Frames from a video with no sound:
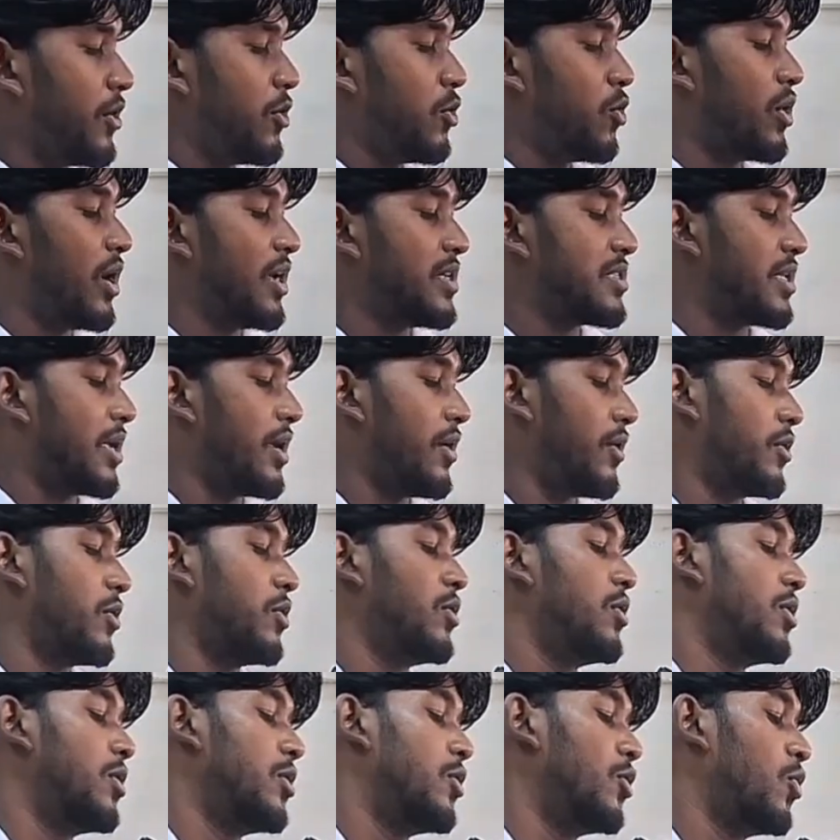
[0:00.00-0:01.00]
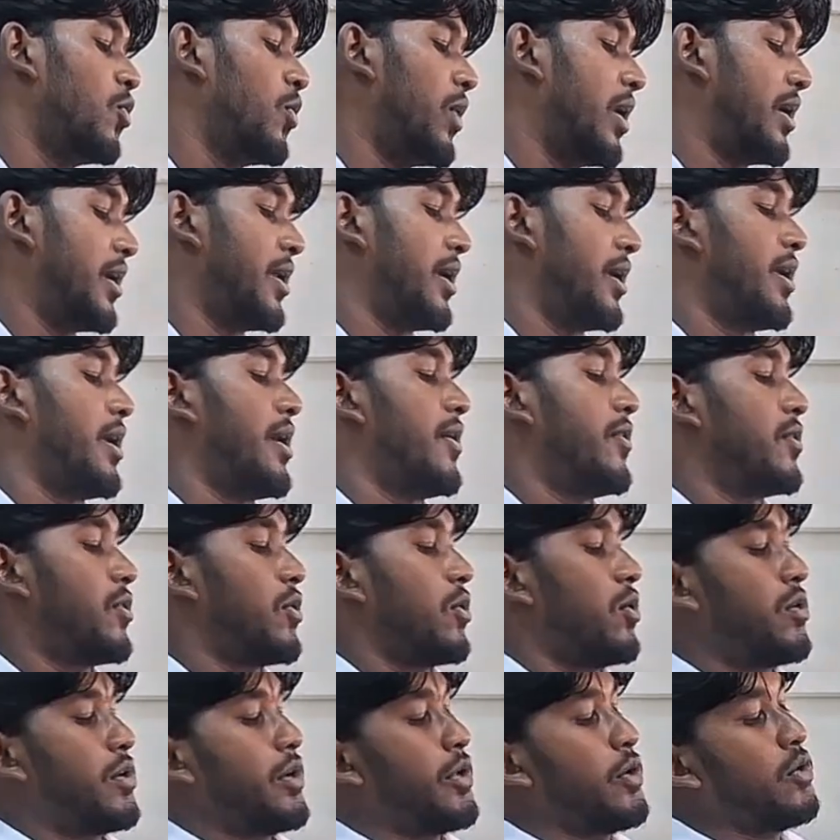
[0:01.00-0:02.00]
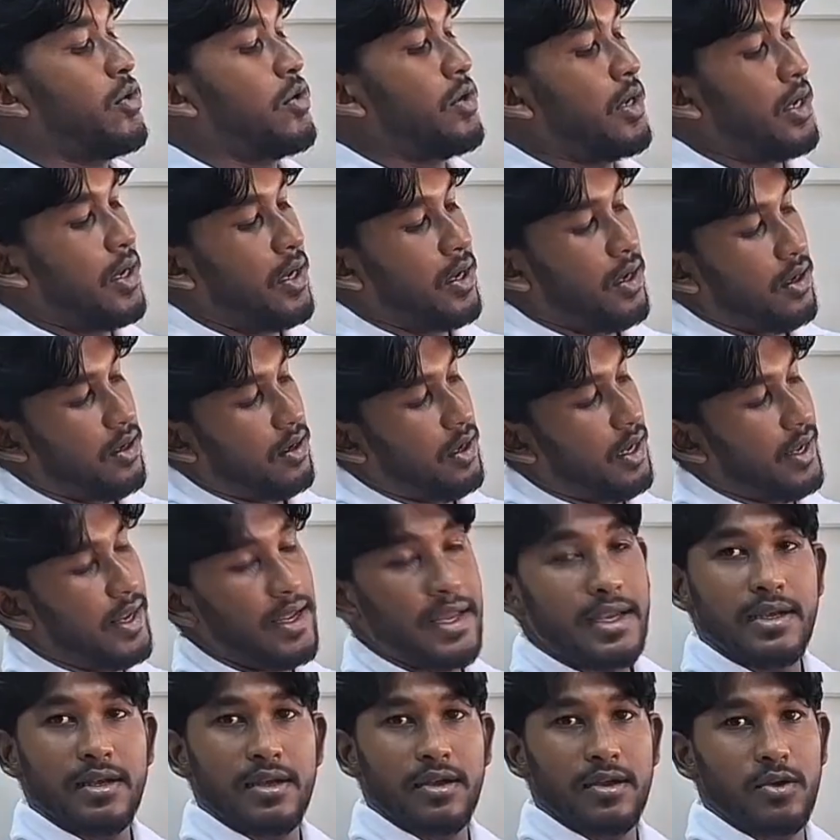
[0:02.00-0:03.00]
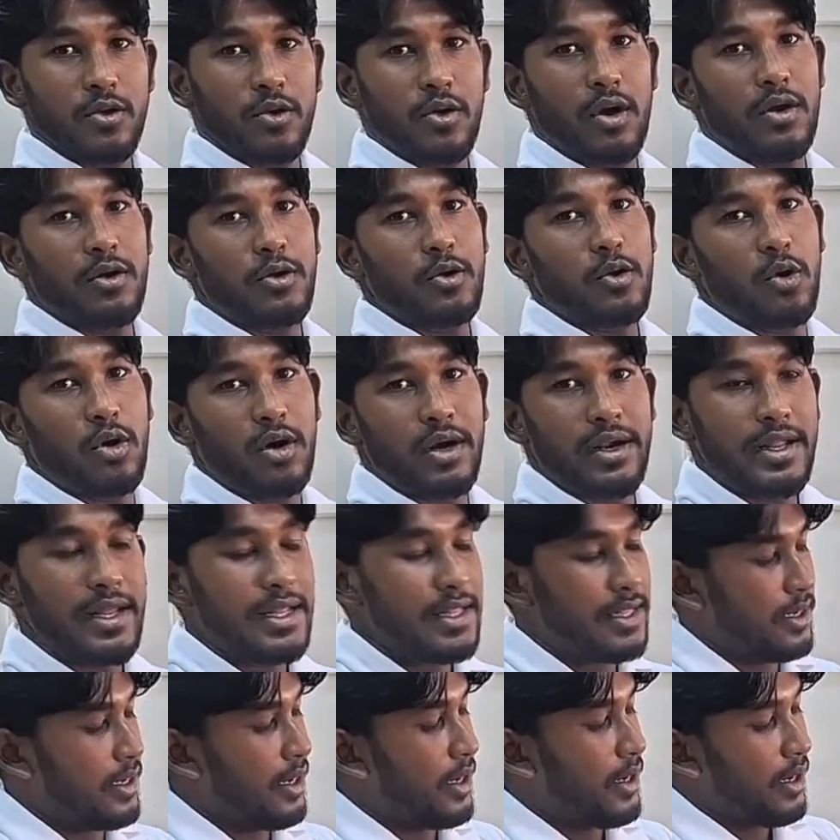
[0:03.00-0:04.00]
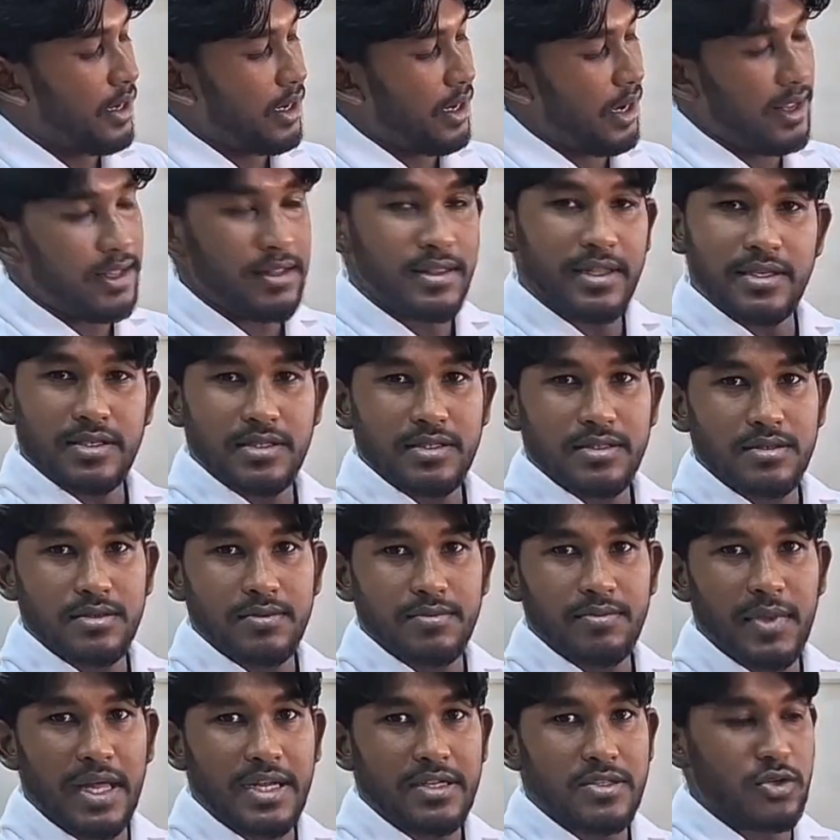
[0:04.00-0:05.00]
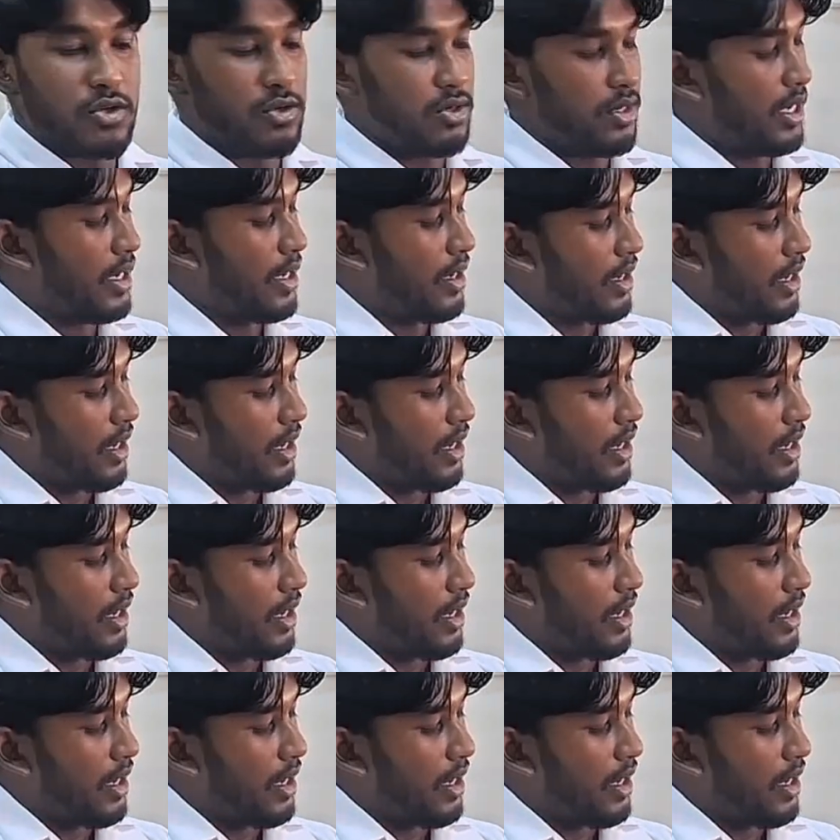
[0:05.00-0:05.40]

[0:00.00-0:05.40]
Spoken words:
you guys have to do what I have told you. Like you have to hold it like this. That's all.